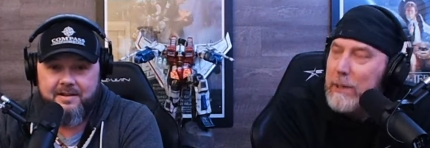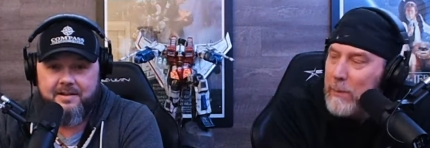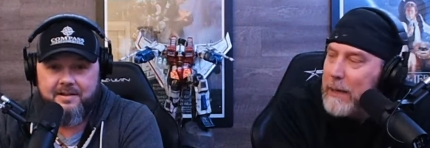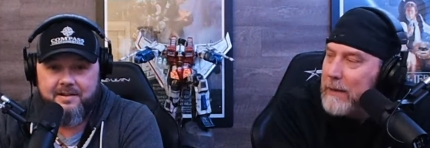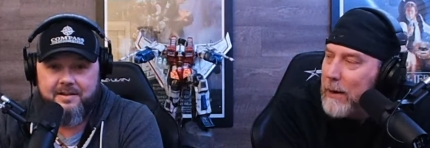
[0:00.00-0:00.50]
Speaker 1: to be
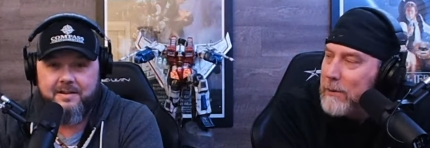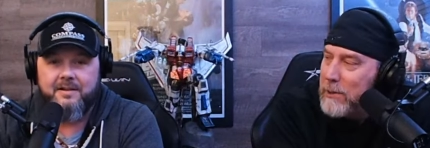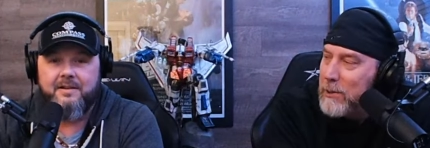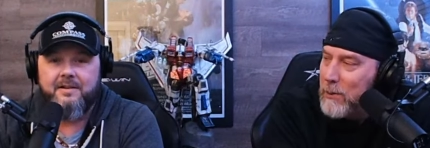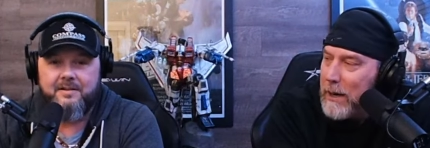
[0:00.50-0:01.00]
there to
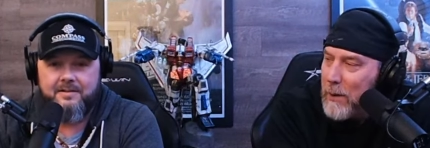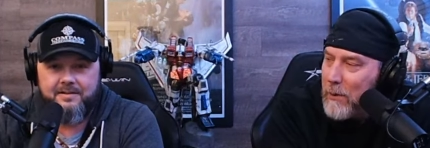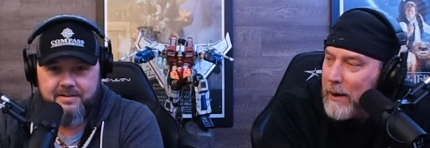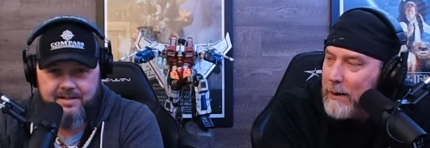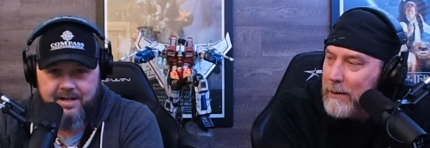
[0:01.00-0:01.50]
do that,
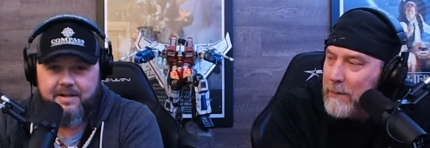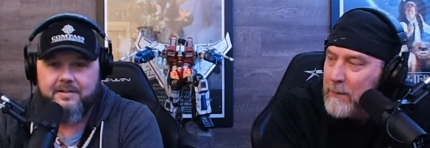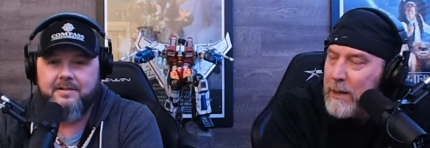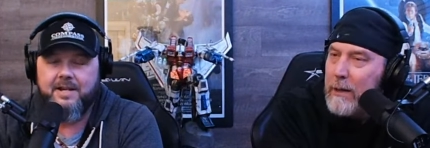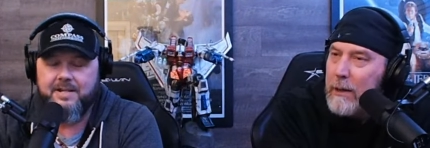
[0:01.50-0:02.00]
right? Yeah.
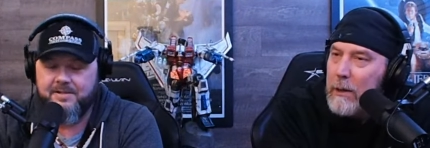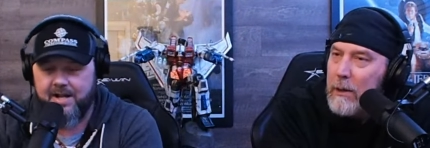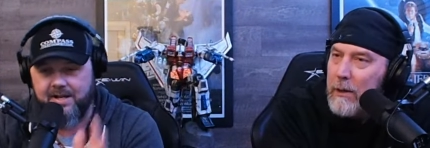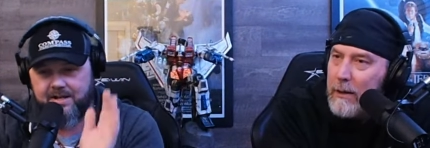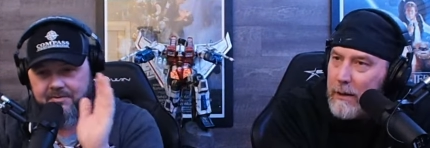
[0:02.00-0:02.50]
Speaker 2: He's got
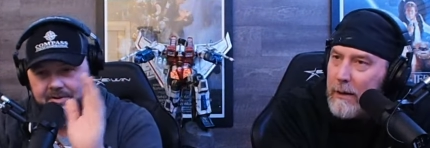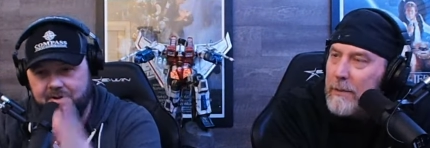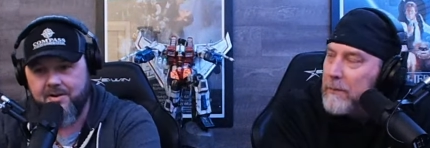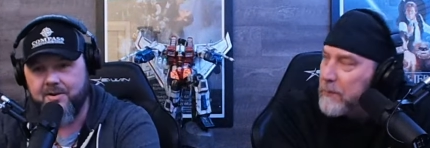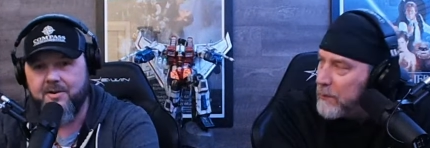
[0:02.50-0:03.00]
to get rid of
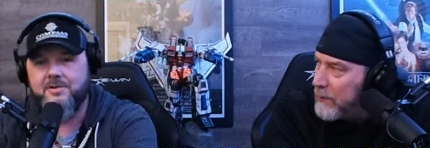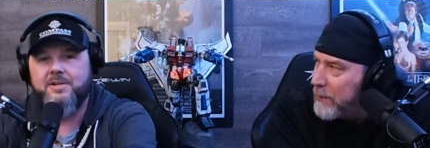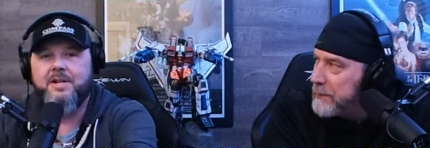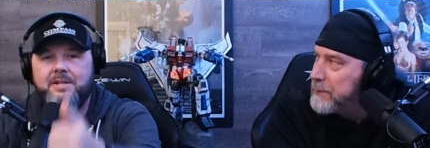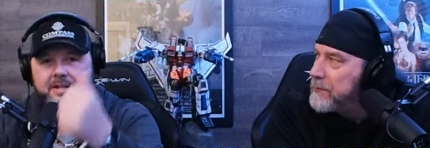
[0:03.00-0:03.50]
her so he
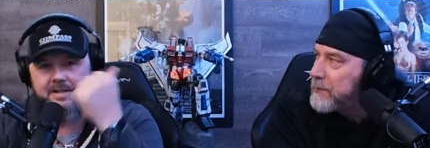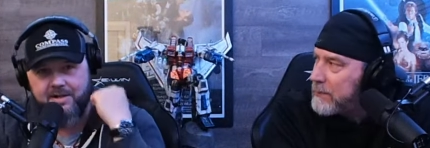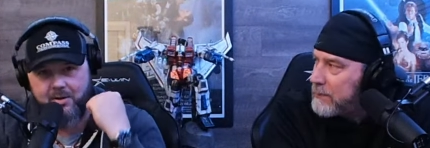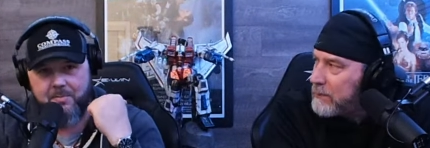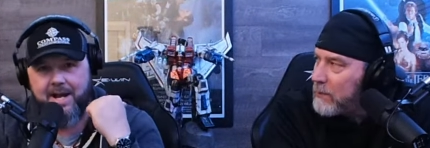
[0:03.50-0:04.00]
can then go
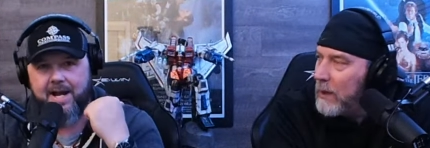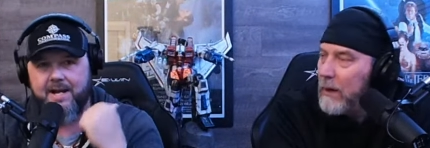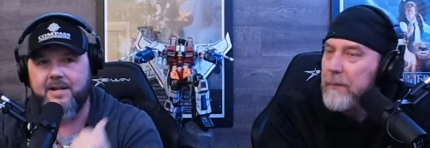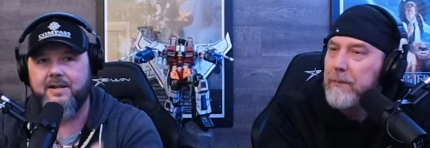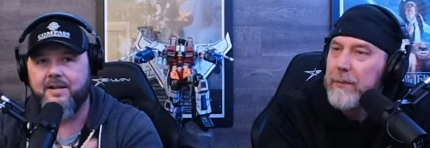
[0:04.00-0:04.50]
back
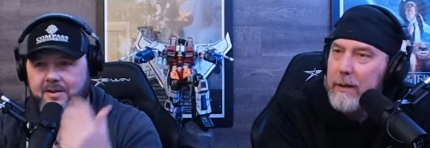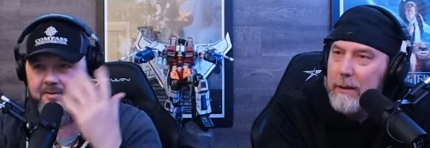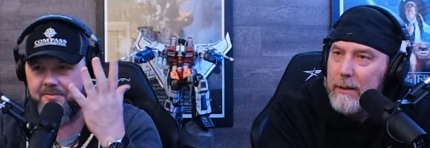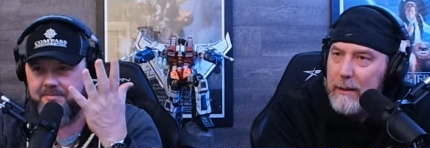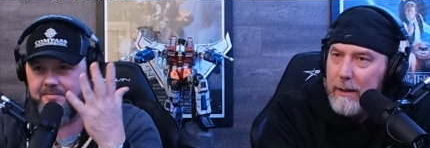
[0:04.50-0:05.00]
and go.
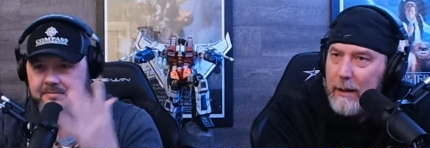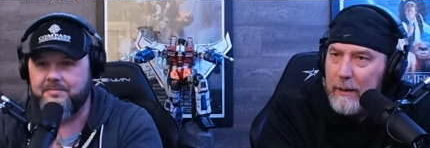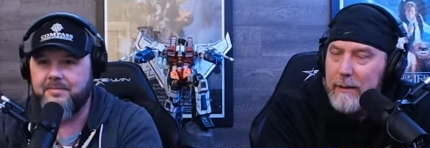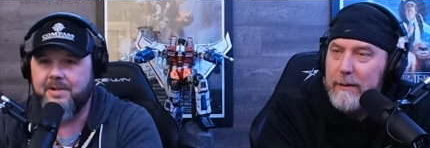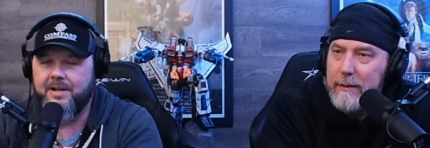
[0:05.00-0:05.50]
Yeah.
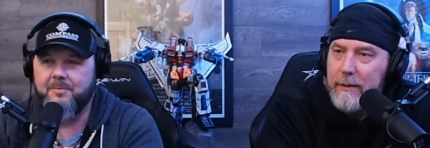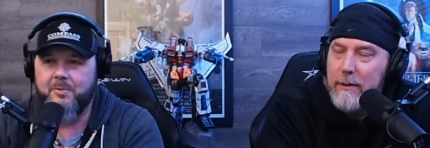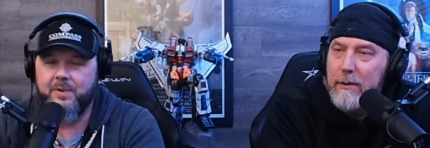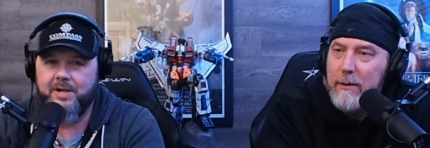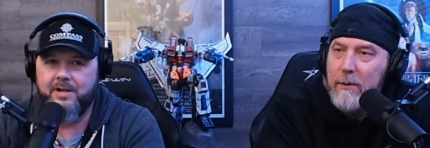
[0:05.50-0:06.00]
I'm a
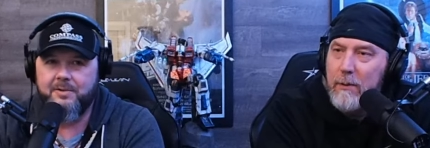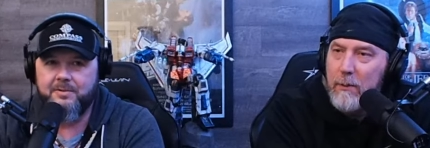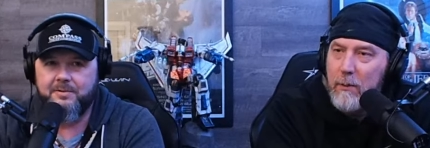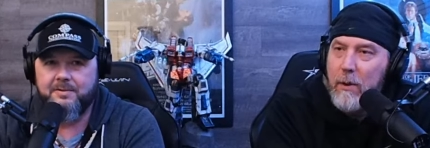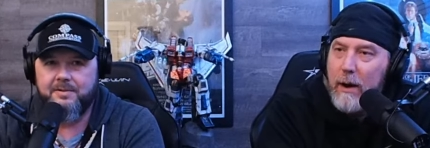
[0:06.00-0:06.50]
widow.
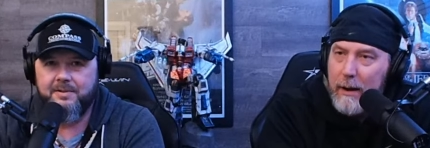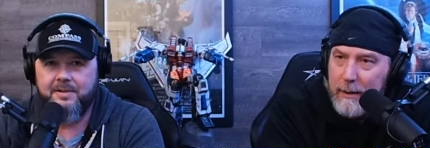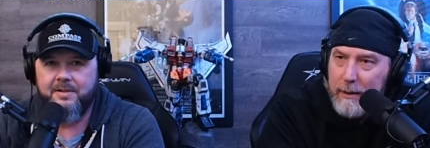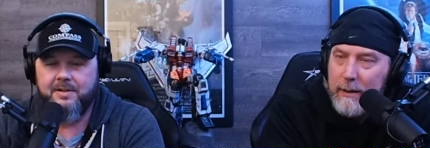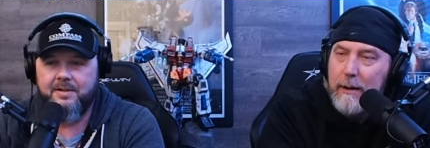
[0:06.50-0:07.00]
Right
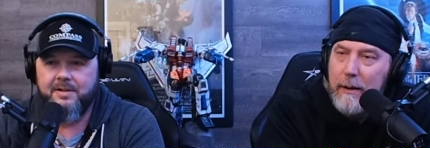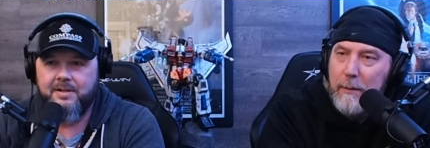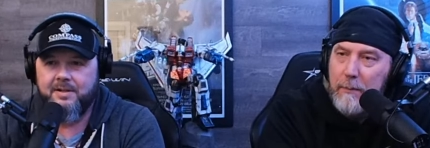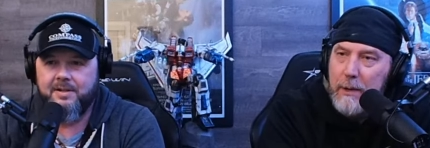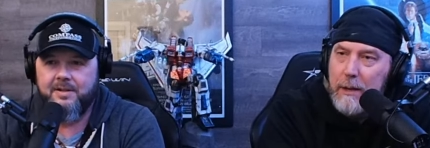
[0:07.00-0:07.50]

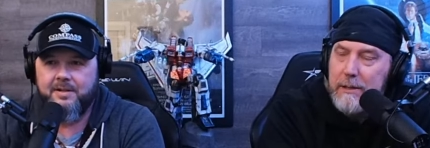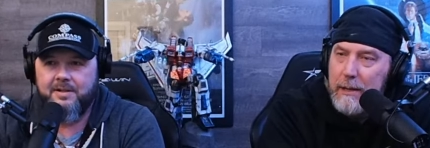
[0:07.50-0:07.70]
because um,